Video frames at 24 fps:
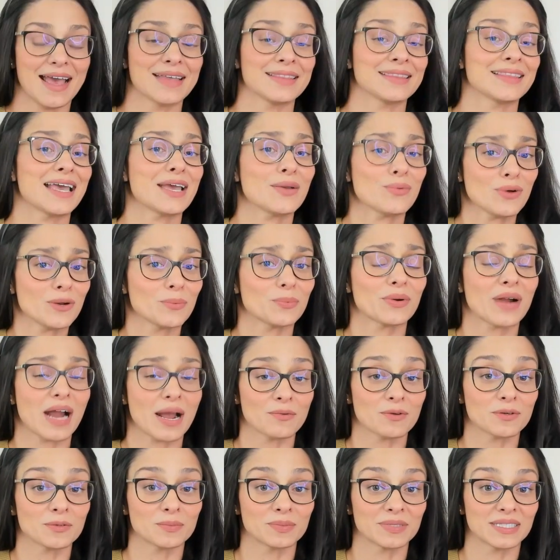and they will
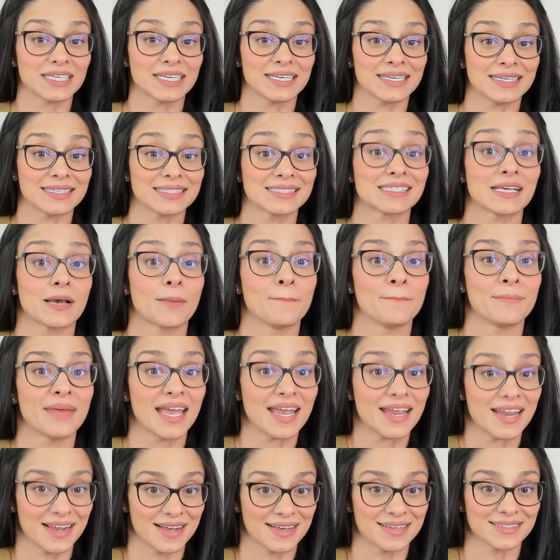probably
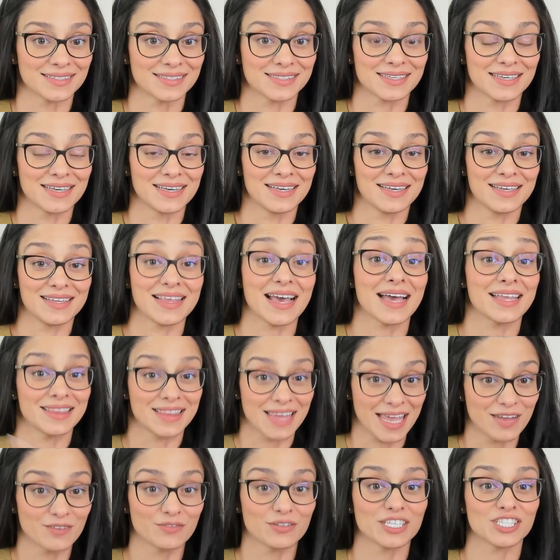demand that
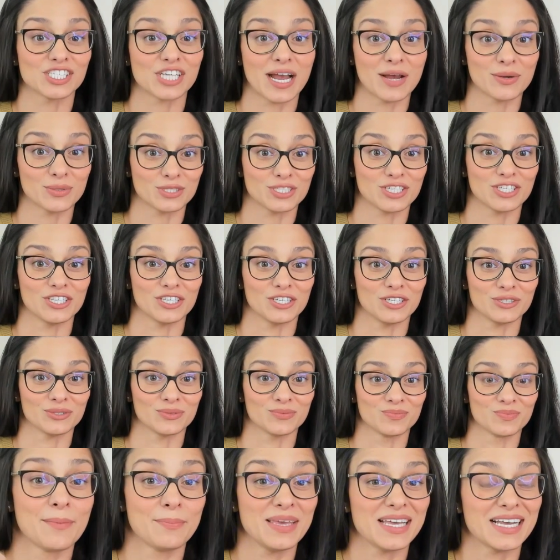they reach out to you
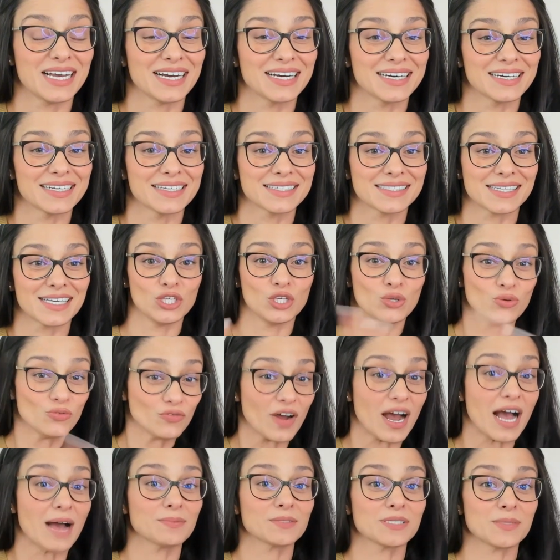because you've
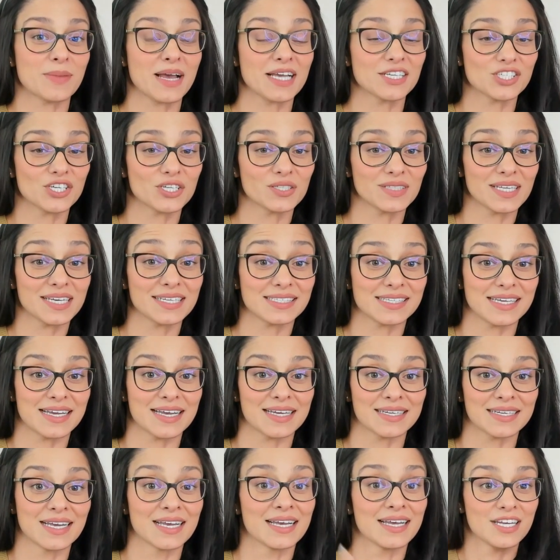optimized your
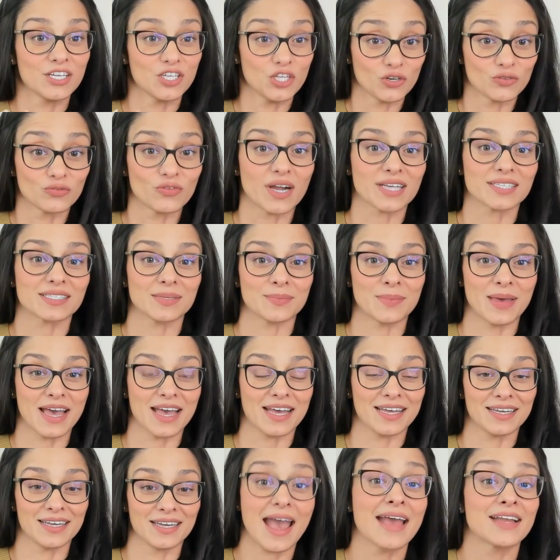LinkedIn, your
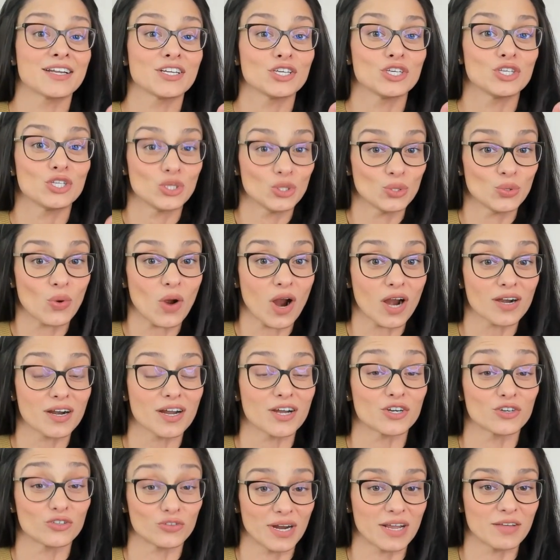resume, and you are
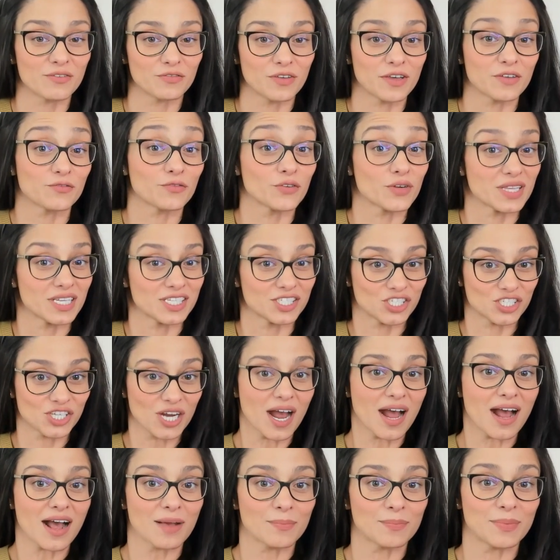a great fit for the
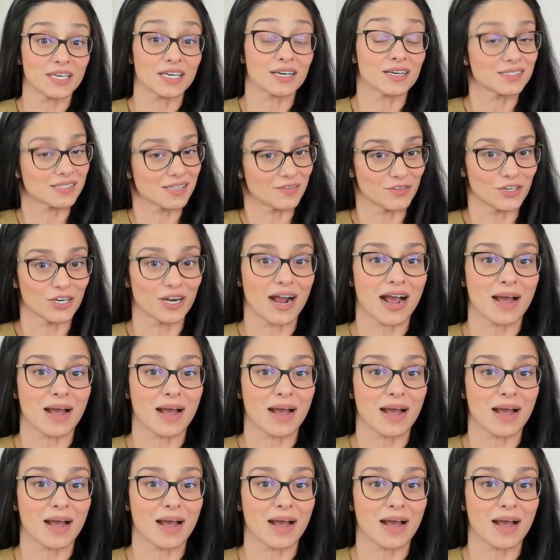job because of your